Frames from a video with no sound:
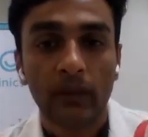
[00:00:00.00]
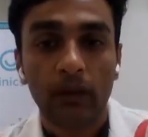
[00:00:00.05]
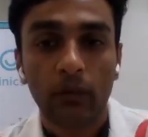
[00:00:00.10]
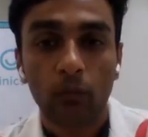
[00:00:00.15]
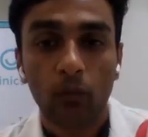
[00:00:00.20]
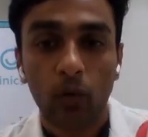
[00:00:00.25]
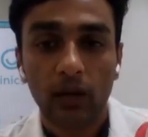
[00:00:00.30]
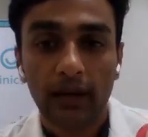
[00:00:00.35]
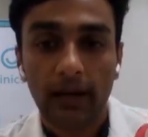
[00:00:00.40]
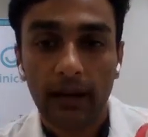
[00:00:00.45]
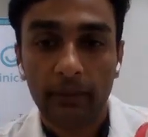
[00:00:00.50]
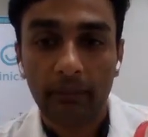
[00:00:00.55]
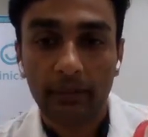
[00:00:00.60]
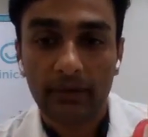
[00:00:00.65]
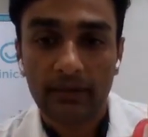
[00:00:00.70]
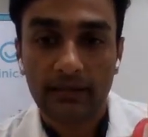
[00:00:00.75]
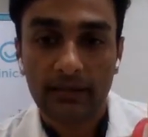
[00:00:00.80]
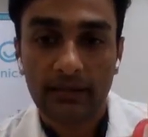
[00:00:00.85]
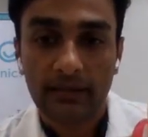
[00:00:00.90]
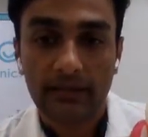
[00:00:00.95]
What
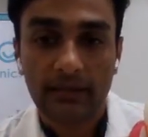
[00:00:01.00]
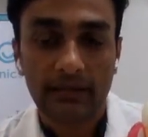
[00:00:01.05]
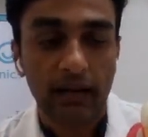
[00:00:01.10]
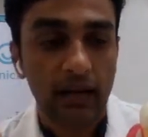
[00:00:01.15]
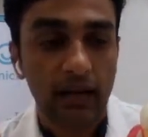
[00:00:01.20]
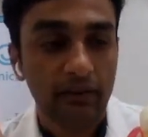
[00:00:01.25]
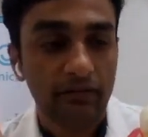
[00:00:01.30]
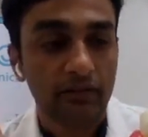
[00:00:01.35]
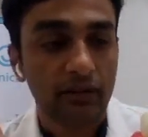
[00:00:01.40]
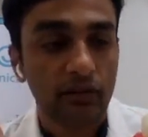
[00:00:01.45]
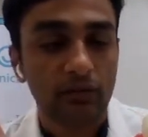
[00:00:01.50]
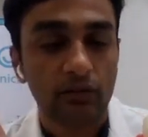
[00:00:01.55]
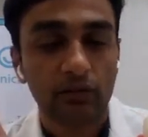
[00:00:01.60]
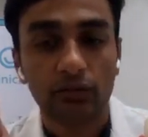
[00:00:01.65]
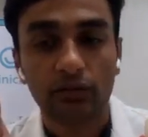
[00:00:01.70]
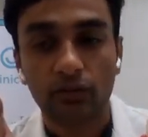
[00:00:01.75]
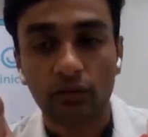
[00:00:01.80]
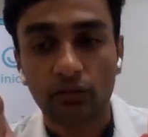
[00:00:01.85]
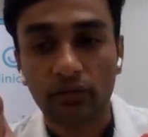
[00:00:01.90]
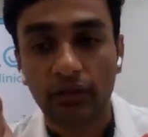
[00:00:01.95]
happens is after you do
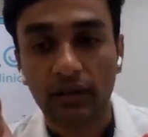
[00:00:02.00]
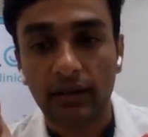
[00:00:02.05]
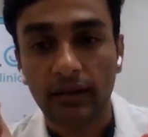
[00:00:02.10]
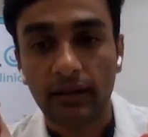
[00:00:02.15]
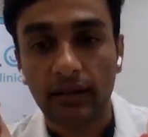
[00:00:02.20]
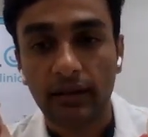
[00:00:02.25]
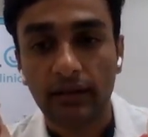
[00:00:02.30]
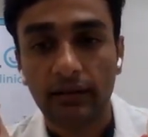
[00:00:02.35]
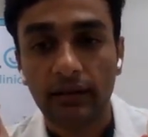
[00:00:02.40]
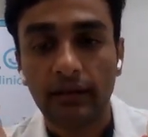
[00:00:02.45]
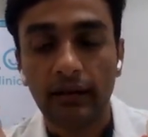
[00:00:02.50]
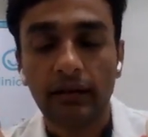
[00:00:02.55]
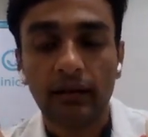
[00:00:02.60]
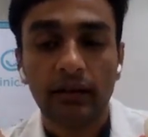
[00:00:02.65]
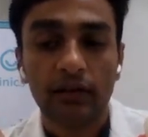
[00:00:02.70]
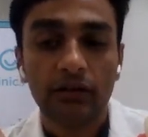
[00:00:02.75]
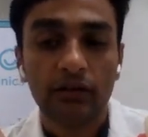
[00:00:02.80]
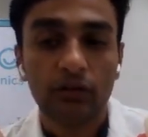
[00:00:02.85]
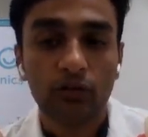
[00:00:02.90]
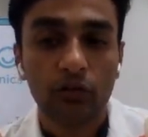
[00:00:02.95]
the root canal,
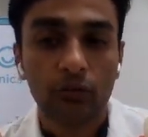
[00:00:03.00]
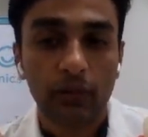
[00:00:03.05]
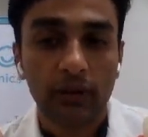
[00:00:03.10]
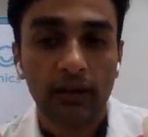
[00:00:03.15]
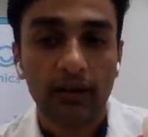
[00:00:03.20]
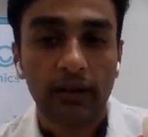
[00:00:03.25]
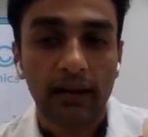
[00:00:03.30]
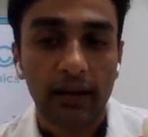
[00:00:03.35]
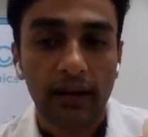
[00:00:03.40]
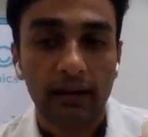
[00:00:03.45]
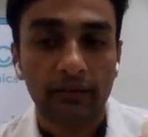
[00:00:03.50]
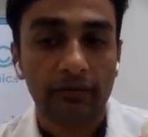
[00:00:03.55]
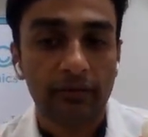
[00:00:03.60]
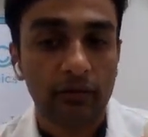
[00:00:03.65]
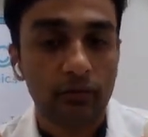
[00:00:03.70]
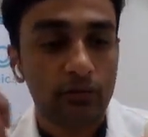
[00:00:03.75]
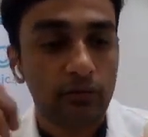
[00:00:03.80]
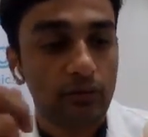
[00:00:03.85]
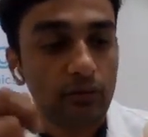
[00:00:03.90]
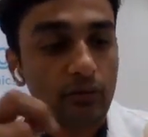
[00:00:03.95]
you will have
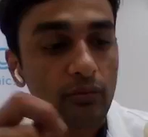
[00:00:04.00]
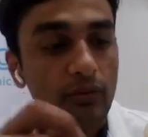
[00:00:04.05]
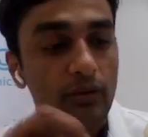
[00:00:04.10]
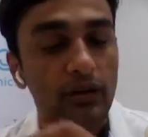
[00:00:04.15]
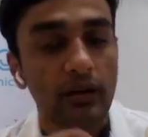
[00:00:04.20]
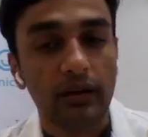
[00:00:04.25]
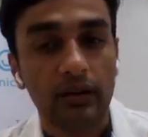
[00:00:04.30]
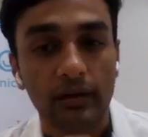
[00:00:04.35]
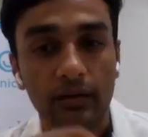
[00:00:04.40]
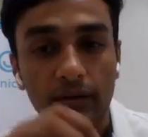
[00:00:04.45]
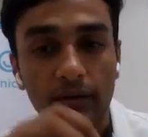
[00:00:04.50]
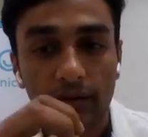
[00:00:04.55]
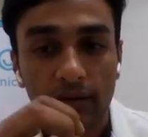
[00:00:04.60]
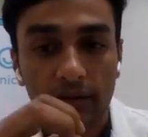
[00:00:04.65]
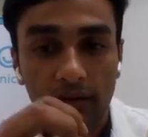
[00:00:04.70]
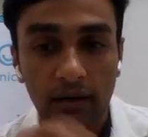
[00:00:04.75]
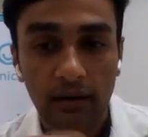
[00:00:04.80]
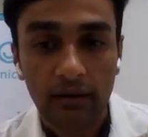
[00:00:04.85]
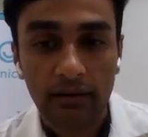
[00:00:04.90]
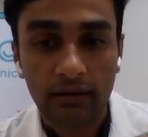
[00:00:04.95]
to
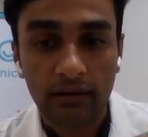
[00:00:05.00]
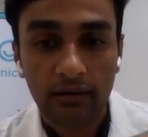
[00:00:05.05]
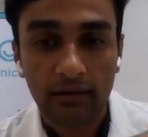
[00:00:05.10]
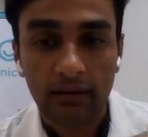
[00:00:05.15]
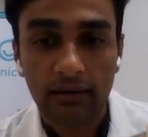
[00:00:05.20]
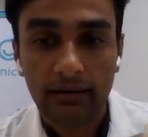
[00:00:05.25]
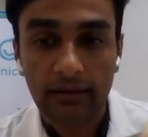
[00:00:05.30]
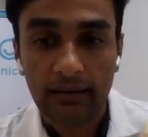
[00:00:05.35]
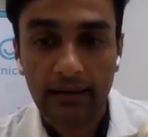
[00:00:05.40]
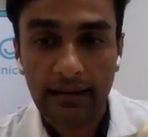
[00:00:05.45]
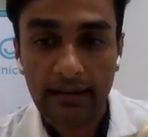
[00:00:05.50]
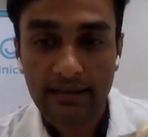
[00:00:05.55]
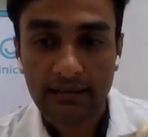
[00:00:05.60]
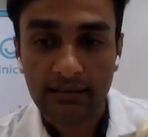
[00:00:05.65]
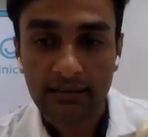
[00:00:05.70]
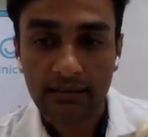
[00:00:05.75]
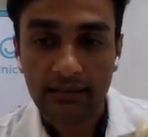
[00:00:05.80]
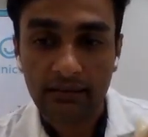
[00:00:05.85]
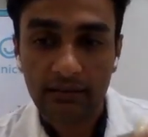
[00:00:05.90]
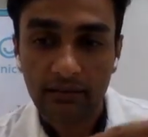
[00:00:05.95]
run
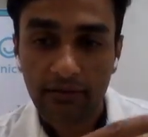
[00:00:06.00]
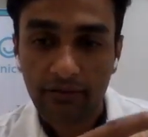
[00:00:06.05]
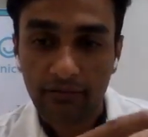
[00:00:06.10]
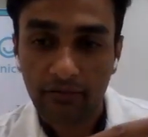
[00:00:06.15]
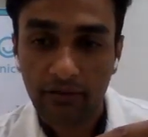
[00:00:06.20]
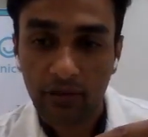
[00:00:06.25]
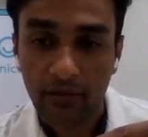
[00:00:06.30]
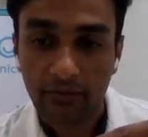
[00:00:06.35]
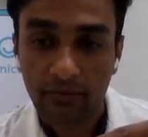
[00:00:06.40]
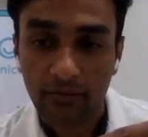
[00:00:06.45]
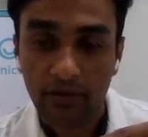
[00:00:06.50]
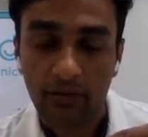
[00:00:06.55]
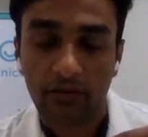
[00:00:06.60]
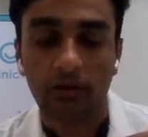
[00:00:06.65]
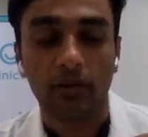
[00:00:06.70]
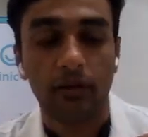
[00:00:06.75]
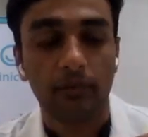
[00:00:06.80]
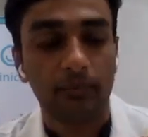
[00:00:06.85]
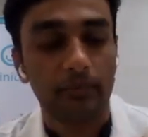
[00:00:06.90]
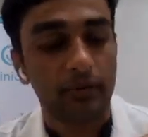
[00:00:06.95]
laser from the
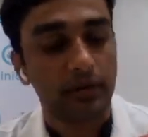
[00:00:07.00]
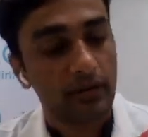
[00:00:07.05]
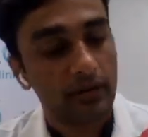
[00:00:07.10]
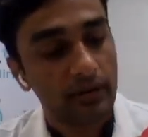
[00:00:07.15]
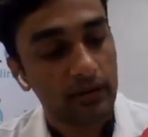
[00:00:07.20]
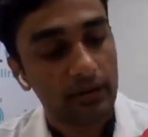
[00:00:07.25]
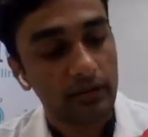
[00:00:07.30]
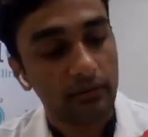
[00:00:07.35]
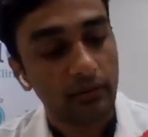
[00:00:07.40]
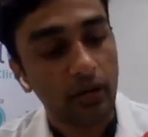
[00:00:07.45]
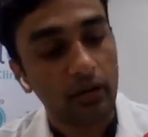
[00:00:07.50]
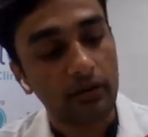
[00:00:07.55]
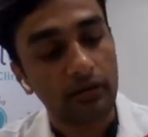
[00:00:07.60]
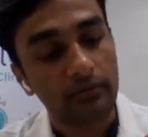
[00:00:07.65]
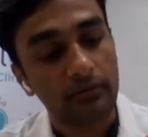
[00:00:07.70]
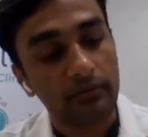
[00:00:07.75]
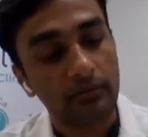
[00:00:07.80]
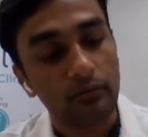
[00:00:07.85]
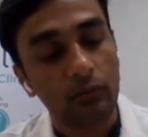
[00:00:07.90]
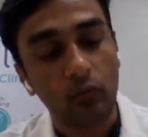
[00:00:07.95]
top till the
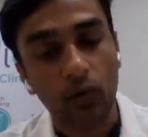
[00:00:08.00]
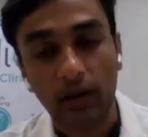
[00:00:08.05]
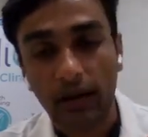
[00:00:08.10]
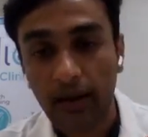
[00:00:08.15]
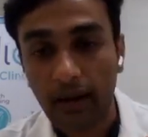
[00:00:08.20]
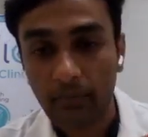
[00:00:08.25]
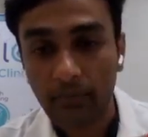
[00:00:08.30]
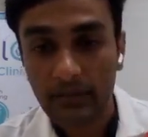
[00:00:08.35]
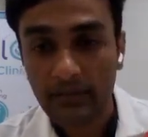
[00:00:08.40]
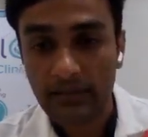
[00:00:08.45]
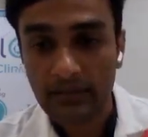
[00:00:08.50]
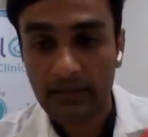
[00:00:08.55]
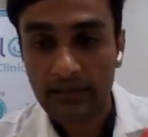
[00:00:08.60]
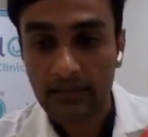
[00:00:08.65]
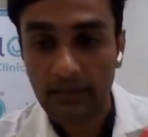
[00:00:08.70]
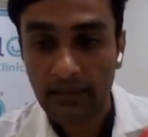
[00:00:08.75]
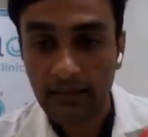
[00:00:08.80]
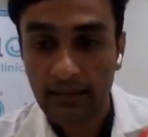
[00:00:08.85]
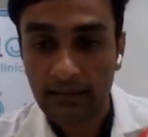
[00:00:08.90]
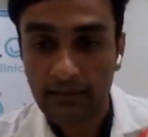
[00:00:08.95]
bottom. What happens is
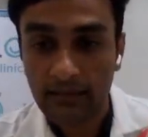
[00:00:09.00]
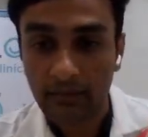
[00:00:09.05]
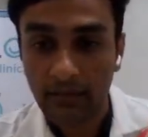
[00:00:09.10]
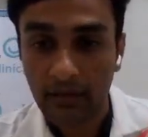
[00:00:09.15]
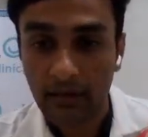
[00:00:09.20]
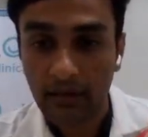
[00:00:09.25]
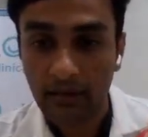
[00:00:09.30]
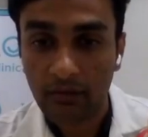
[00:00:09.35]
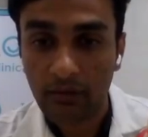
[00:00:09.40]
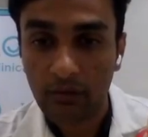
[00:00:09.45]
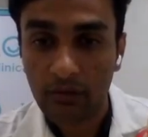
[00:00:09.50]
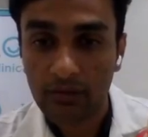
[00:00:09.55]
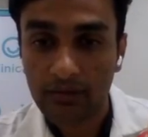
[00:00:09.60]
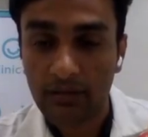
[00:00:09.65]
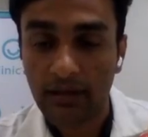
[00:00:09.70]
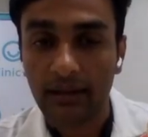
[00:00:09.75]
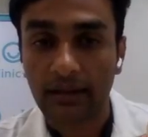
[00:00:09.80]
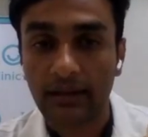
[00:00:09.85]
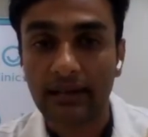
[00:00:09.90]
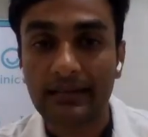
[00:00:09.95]
the laser part goes
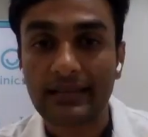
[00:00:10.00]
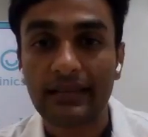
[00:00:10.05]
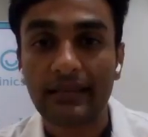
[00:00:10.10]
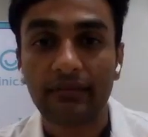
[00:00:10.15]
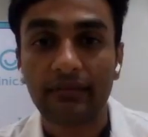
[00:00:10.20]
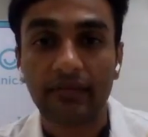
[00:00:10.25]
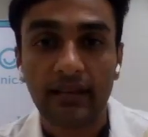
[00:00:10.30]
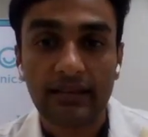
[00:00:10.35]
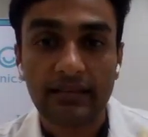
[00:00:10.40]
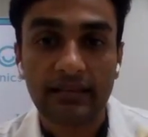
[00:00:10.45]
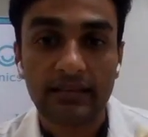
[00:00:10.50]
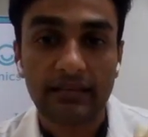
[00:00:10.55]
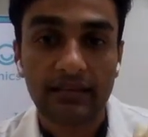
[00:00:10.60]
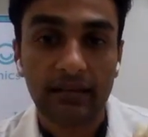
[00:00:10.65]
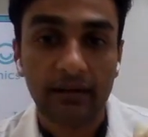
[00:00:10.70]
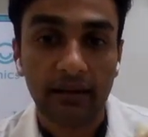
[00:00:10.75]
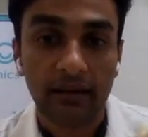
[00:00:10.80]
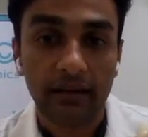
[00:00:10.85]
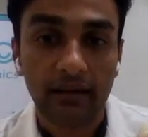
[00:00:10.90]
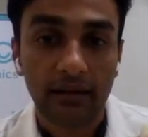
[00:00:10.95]
and disinfects this
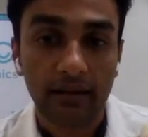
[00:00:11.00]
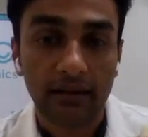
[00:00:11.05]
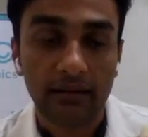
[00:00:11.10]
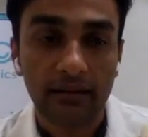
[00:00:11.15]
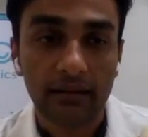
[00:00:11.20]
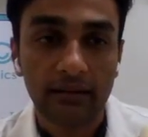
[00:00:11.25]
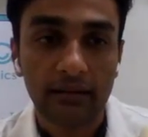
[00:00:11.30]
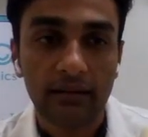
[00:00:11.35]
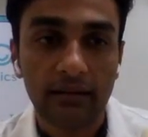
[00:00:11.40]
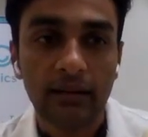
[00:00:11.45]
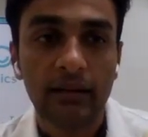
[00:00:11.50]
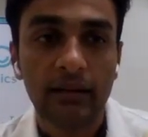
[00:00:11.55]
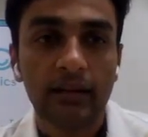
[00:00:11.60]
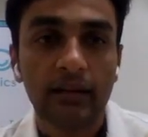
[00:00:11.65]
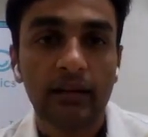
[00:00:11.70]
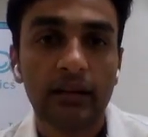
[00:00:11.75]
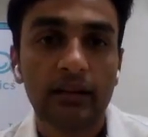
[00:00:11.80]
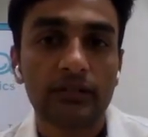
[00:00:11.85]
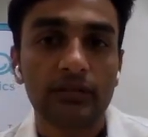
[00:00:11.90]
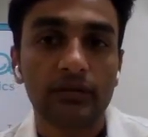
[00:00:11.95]
entire area,
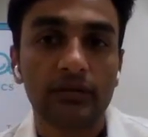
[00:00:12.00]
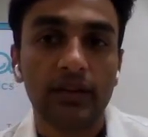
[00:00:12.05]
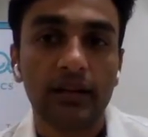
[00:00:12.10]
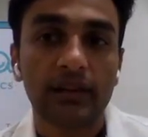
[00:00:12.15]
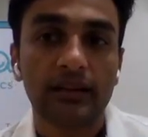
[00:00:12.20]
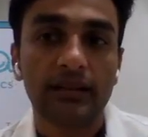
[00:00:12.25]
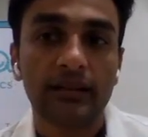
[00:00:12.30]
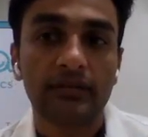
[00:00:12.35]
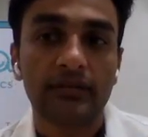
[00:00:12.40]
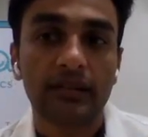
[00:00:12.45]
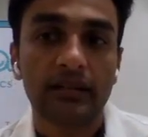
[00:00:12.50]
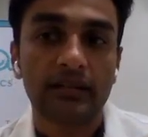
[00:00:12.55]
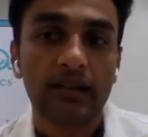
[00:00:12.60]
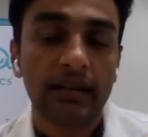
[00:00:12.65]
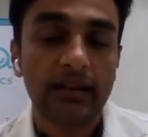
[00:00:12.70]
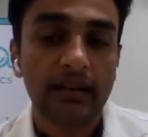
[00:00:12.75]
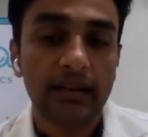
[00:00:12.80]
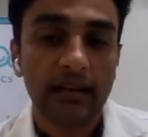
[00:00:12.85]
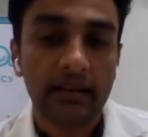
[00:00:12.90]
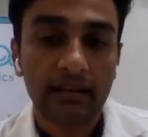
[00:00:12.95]
so that if there's
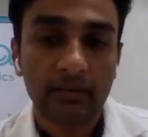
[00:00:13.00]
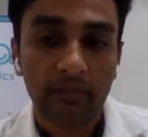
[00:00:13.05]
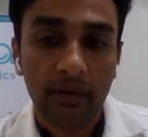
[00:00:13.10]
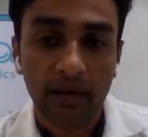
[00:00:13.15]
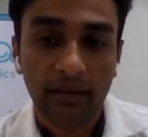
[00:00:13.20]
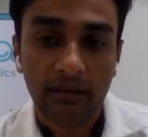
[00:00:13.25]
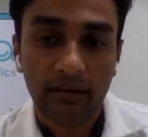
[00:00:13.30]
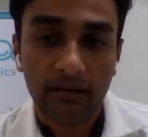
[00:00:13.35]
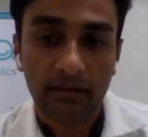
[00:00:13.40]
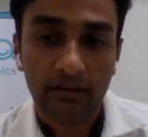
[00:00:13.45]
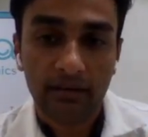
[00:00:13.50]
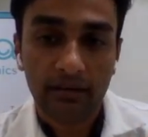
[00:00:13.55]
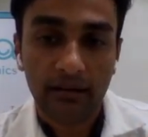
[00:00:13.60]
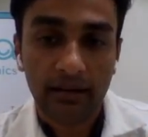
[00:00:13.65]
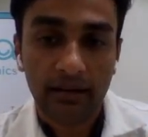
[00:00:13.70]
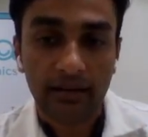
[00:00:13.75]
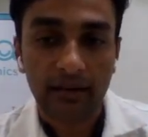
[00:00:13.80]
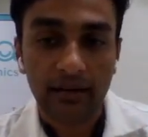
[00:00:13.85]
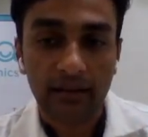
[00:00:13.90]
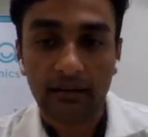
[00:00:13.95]
any hidden bacteria,
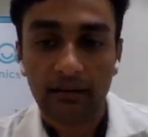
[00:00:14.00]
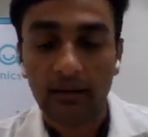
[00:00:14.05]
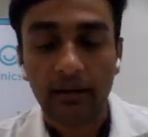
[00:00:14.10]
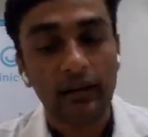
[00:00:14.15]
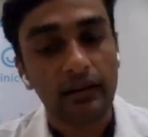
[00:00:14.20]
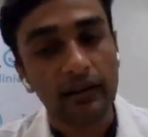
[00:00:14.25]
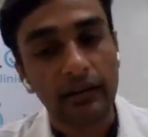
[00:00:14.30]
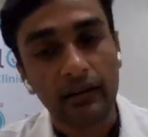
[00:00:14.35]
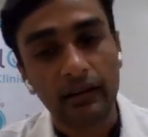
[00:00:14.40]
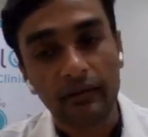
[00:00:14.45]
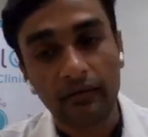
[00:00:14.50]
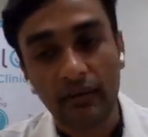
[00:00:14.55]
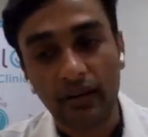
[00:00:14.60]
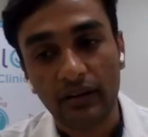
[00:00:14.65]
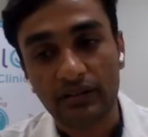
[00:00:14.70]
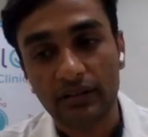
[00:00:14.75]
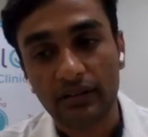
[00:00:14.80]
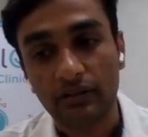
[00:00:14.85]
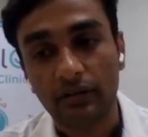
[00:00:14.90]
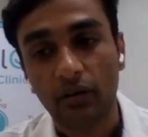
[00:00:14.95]
any hidden
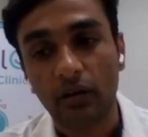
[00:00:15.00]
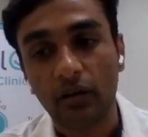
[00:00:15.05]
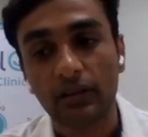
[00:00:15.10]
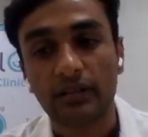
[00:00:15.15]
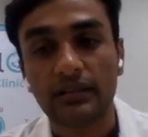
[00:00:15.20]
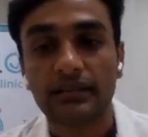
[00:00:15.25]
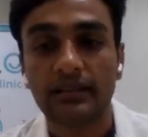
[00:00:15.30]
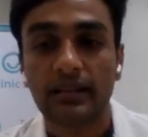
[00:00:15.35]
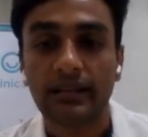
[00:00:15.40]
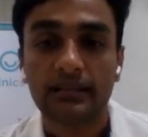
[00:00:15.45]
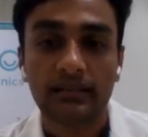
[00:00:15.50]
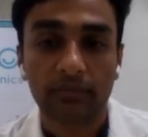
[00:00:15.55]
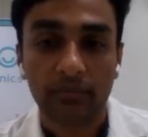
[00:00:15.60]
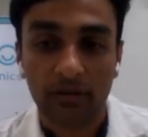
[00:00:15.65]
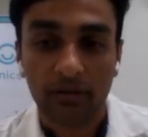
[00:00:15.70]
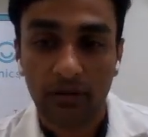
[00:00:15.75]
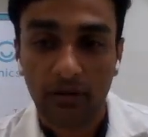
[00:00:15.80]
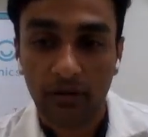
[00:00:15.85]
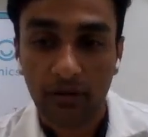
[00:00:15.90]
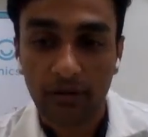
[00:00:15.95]
infection, all this gets
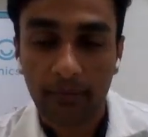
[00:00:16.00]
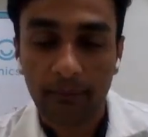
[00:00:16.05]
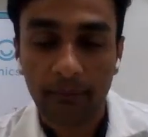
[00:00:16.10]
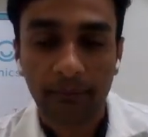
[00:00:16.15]
cured.